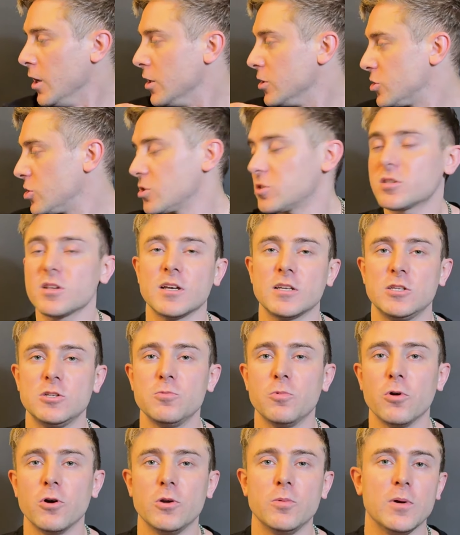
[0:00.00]
just like you
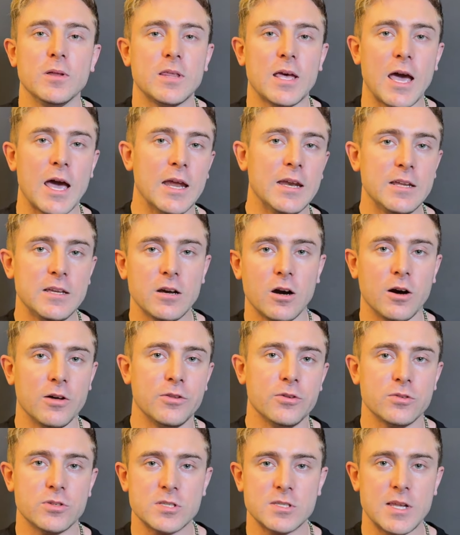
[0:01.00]
would with any
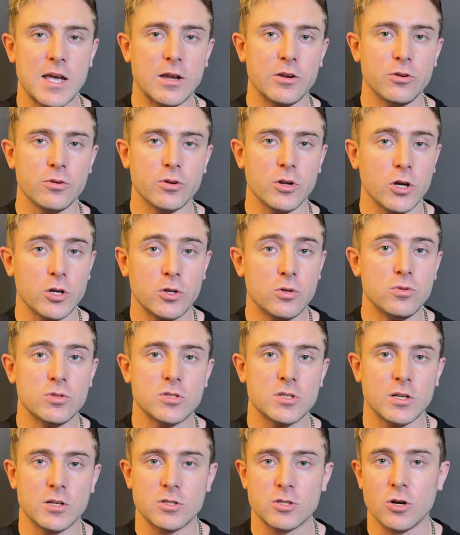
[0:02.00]
other standard
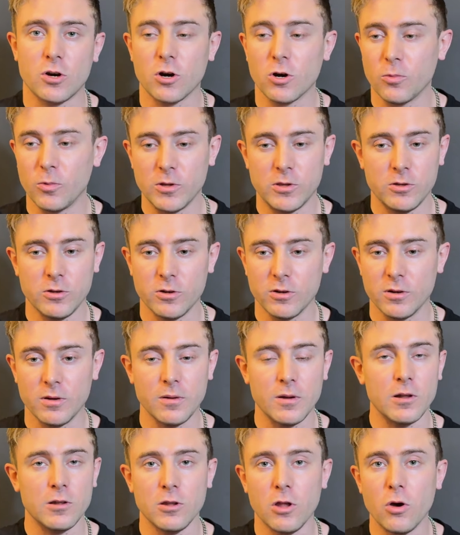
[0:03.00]
acoustic guitar with your
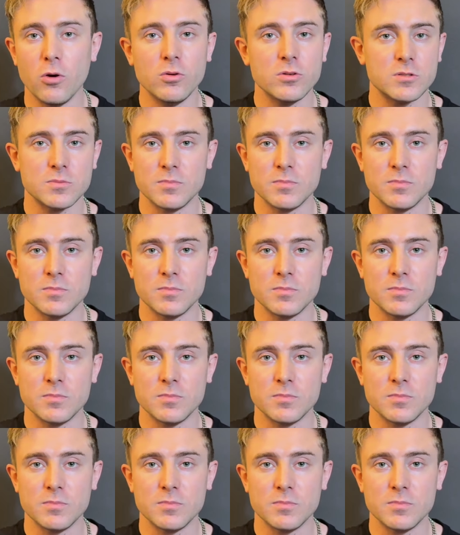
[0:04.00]
lows,